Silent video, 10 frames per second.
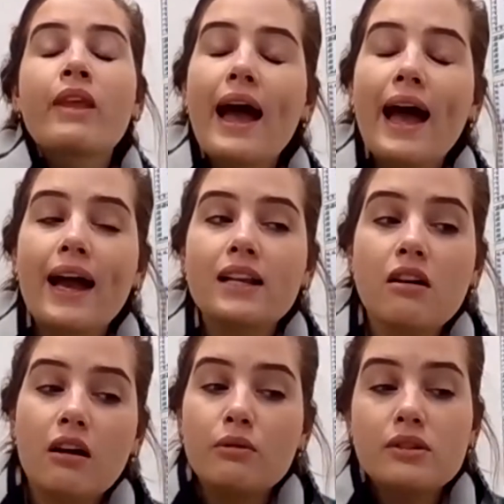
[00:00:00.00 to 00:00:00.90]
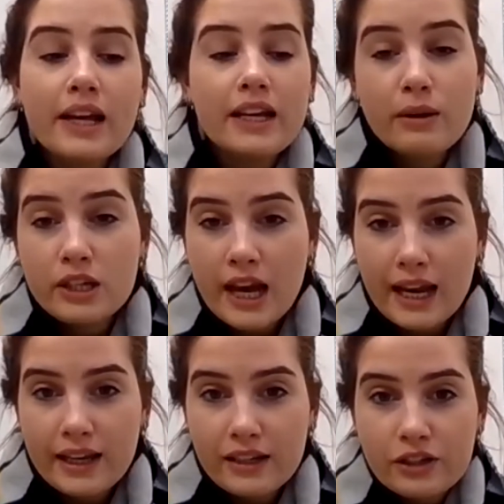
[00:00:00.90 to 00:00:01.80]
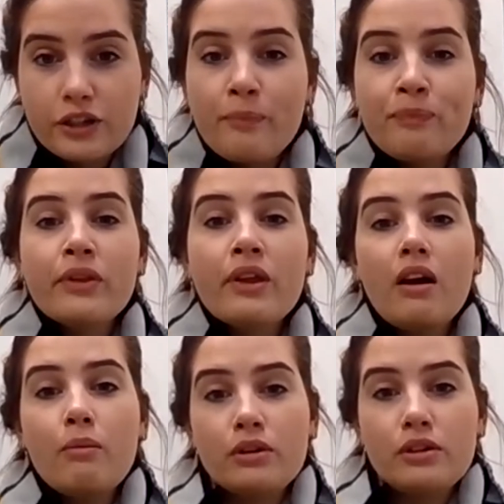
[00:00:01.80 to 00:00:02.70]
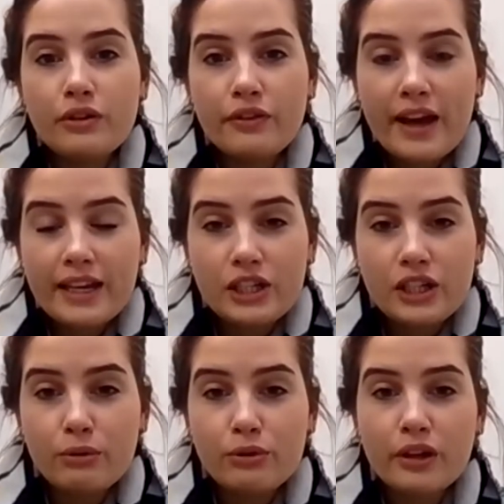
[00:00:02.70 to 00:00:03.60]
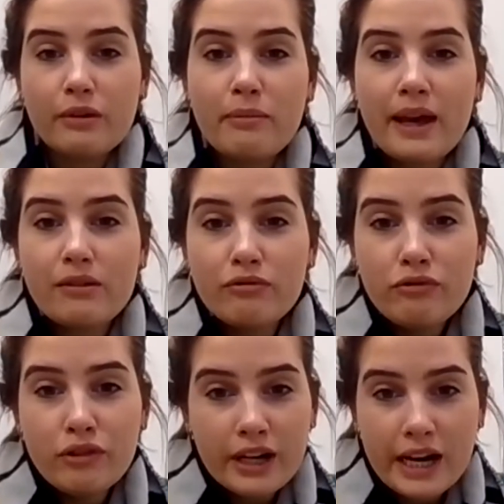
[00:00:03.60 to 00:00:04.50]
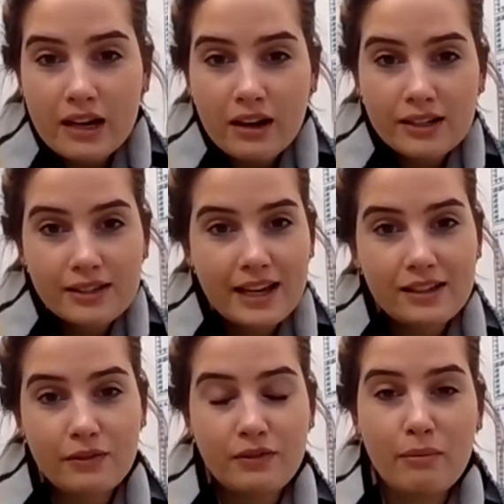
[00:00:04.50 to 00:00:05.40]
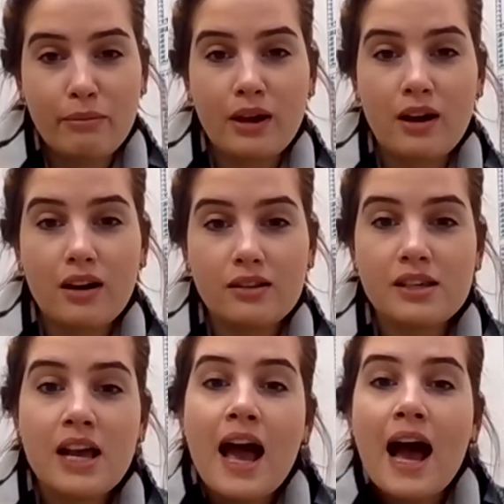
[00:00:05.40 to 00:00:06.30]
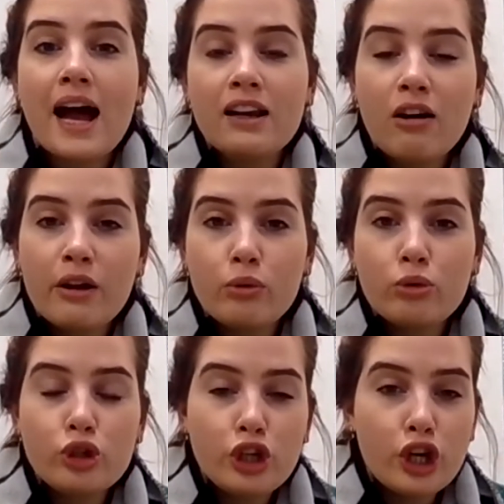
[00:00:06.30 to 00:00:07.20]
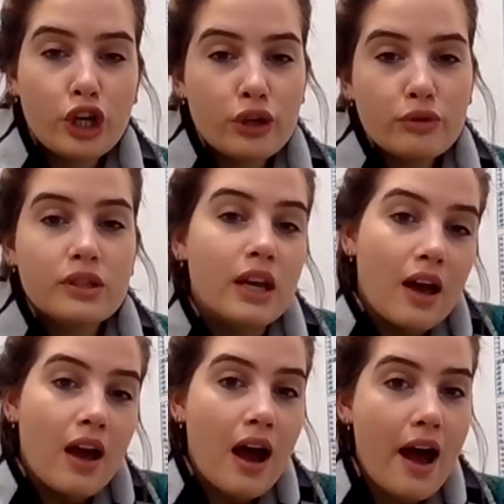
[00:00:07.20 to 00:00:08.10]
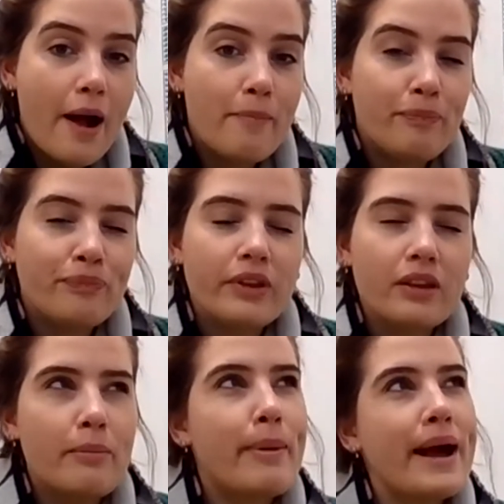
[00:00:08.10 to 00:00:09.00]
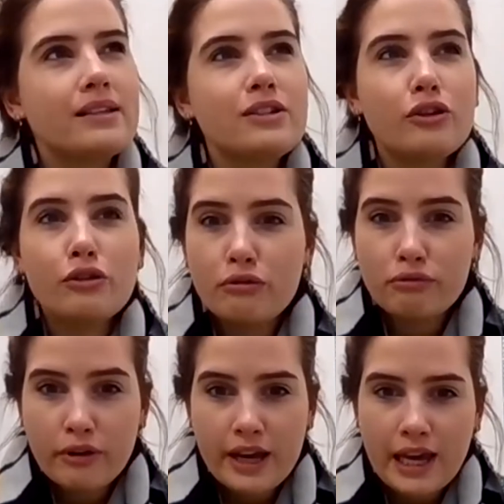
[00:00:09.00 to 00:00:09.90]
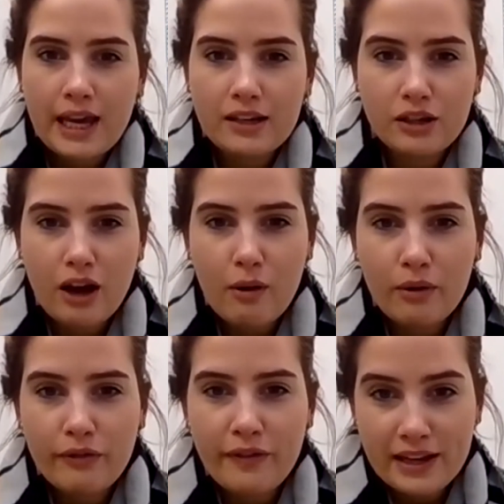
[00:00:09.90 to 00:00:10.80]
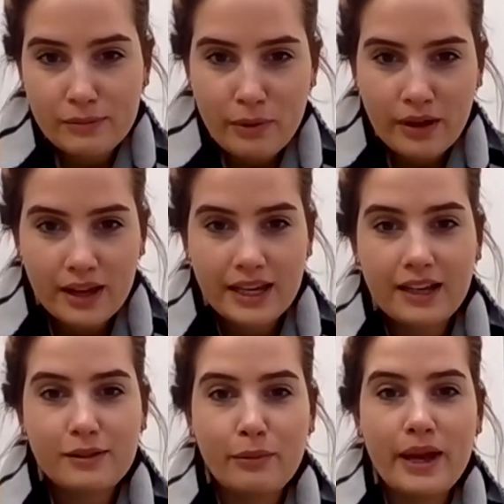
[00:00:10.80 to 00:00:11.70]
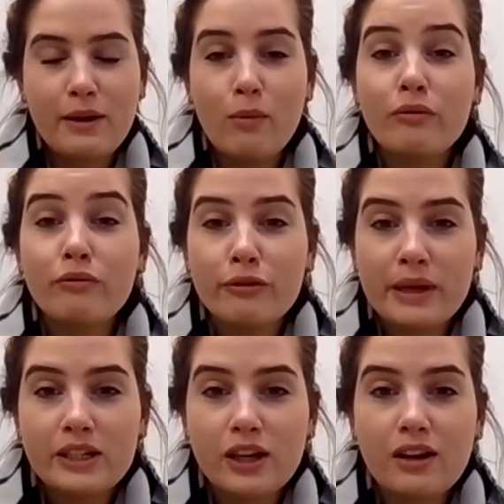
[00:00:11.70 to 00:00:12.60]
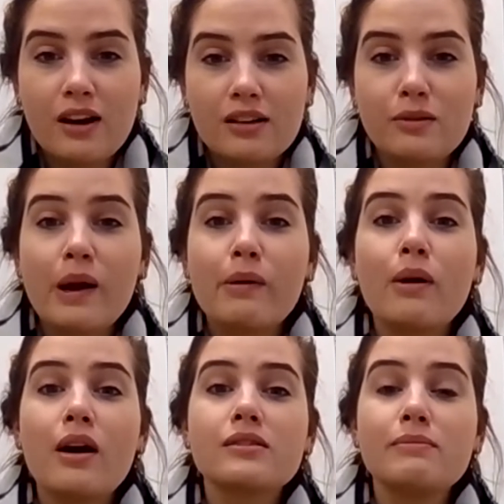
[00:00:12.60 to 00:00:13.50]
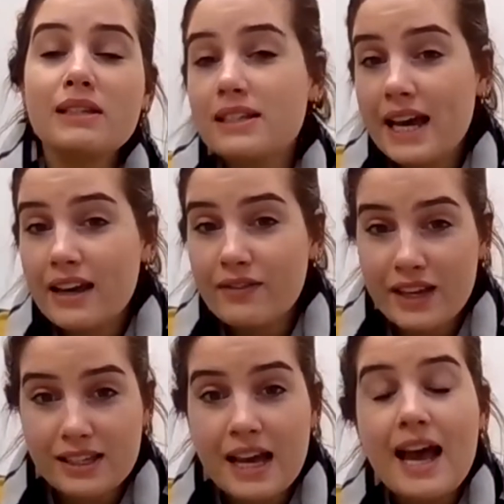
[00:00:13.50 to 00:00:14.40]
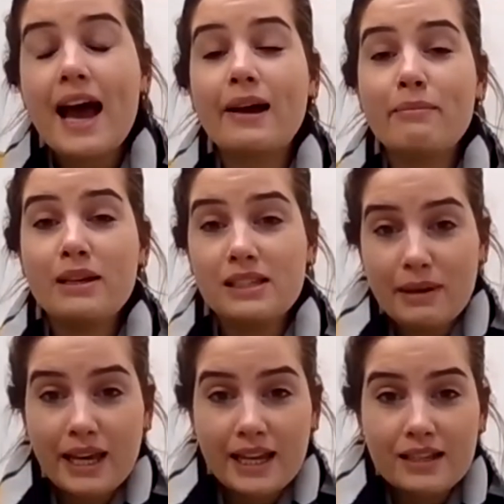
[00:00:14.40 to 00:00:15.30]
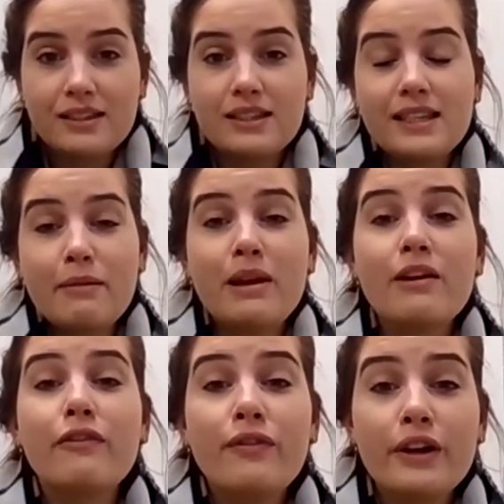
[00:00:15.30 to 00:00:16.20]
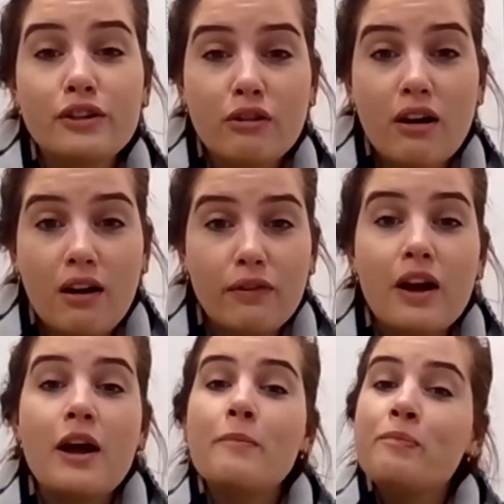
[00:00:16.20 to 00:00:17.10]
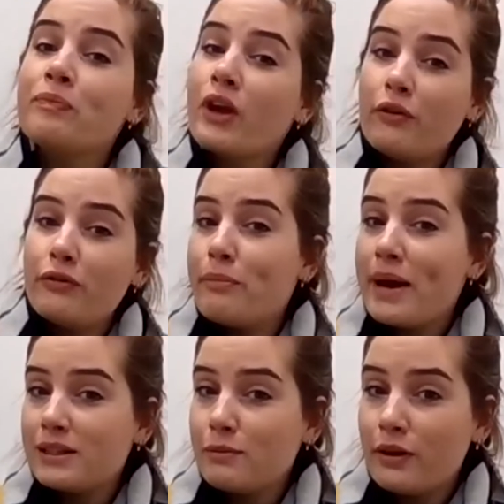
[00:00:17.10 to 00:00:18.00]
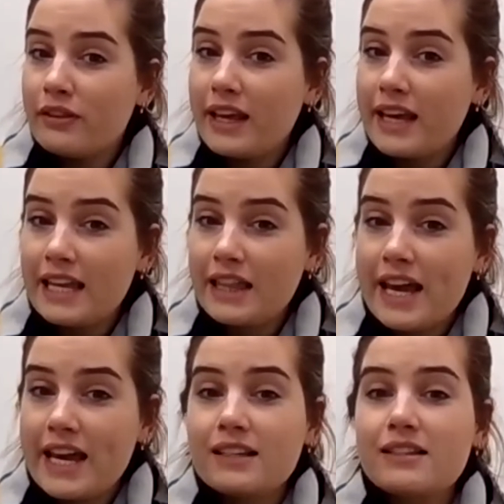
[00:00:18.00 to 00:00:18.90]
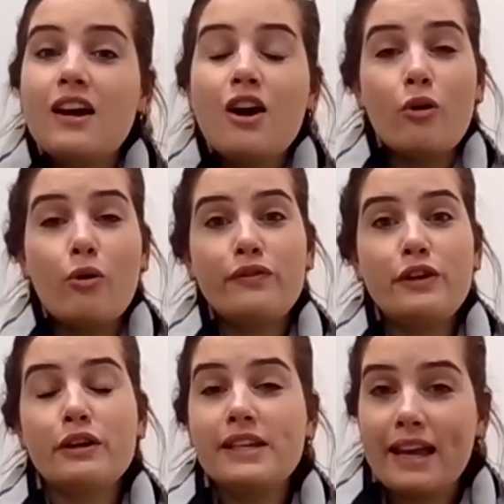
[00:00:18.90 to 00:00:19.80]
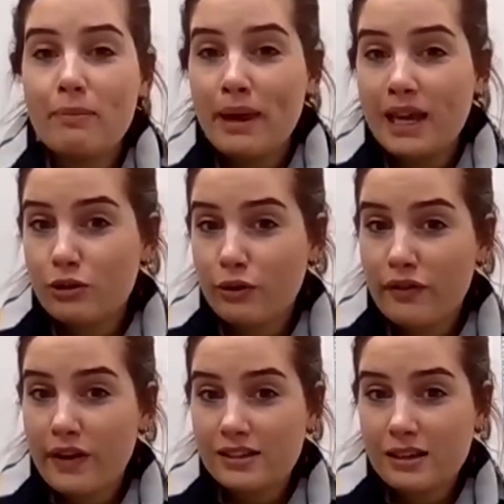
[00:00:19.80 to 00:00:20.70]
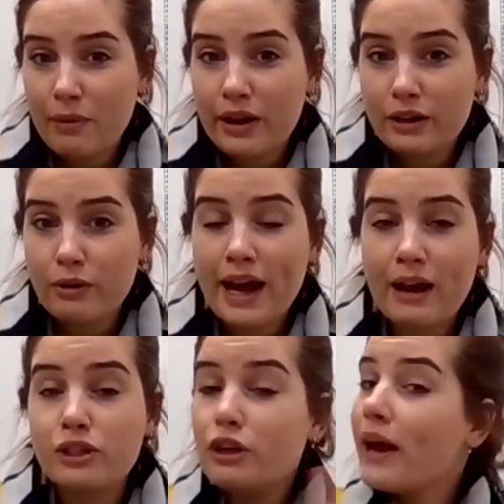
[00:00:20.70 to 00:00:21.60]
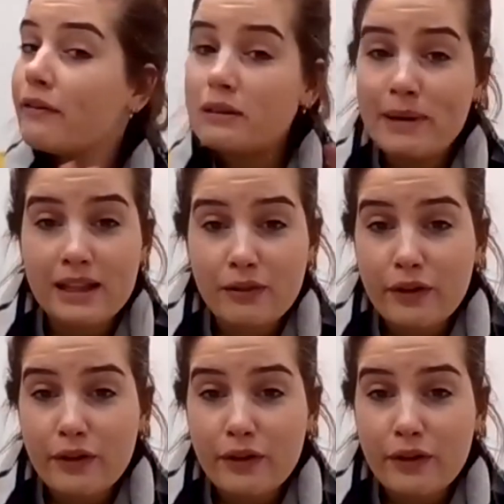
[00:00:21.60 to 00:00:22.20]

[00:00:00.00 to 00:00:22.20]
And I will set you a challenge. I wonder if any children can make really nice sets of number cards, and I will choose the best 3 to go on Facebook next week, 1 from each class. So I will ask Mr. Davis and Mr. McInnes to send me a photograph of the best one that he thinks, or if you could take a picture of it somewhere in your house. You don't have to be in the